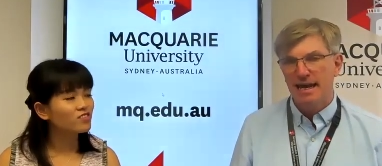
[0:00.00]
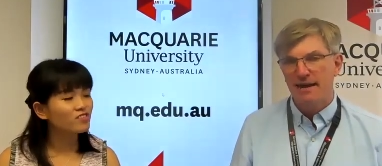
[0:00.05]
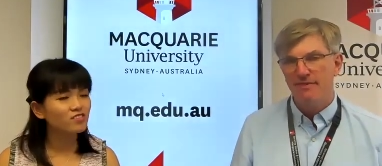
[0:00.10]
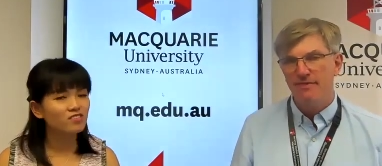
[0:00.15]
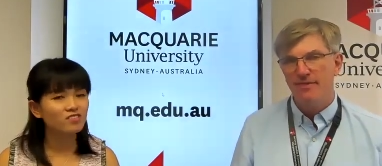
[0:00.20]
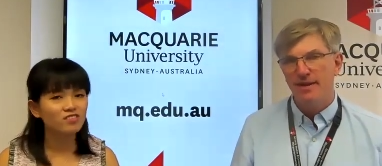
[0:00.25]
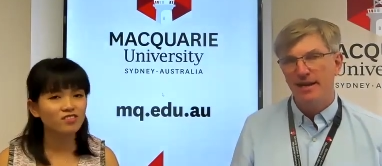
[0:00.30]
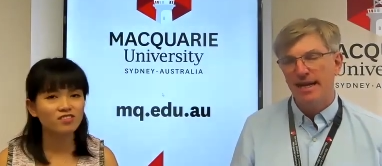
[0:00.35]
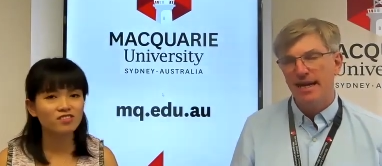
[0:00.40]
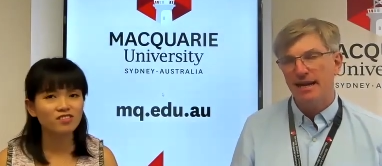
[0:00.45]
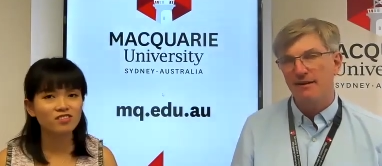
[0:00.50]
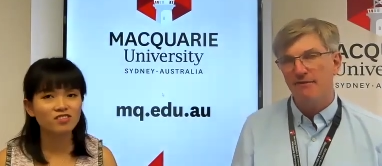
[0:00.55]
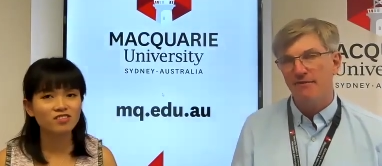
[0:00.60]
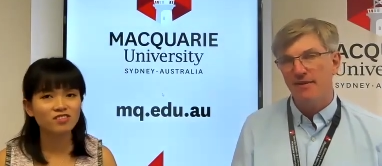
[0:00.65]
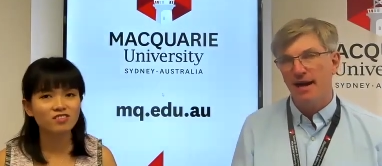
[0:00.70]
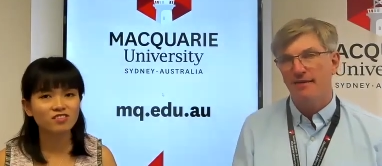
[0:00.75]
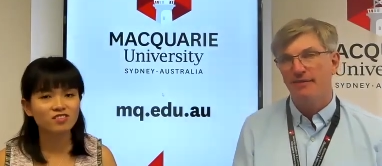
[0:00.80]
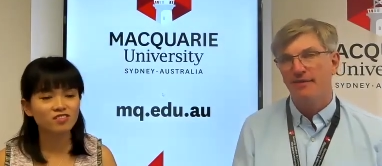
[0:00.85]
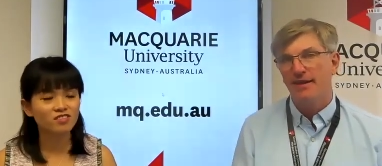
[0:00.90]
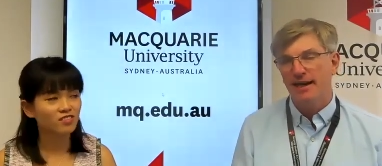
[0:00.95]
Speaker 1: And then out of
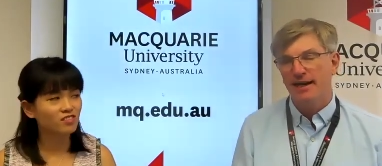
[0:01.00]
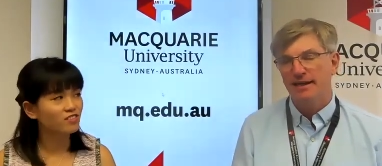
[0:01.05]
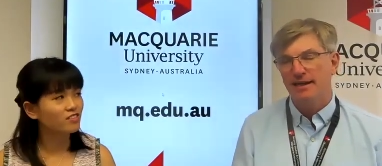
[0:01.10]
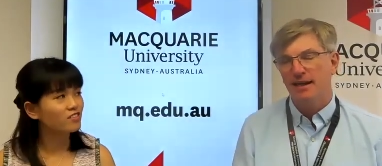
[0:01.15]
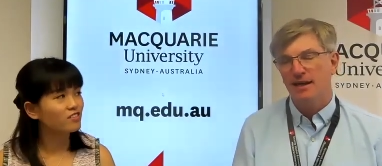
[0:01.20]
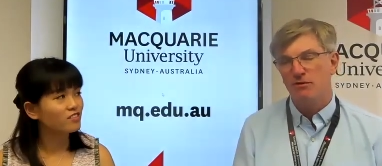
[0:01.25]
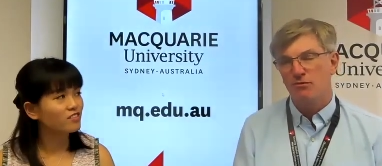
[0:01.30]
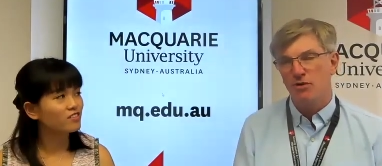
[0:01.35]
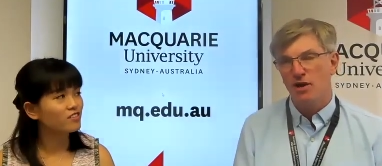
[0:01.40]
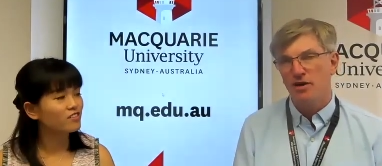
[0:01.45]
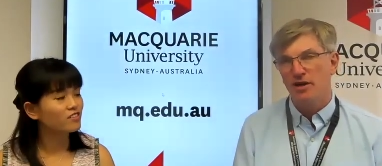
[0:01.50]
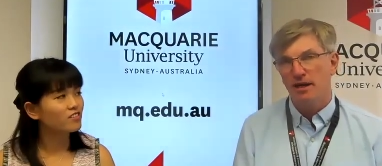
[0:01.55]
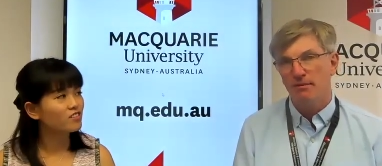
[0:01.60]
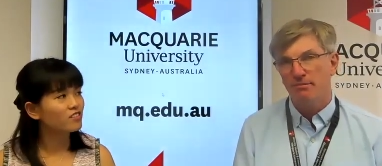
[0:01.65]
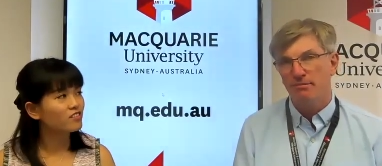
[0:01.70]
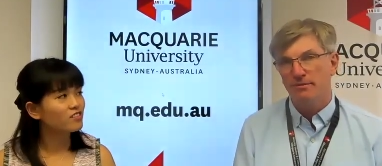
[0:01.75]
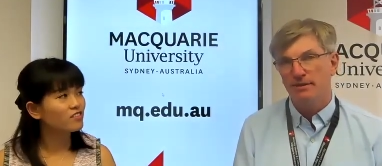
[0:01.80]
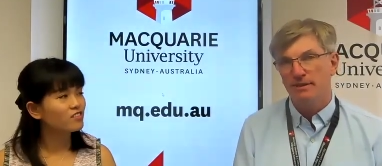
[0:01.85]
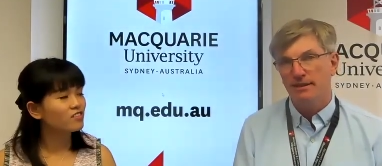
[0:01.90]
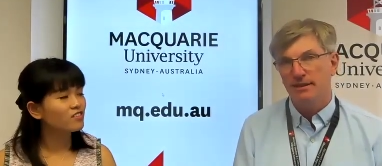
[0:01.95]
that, they wrote up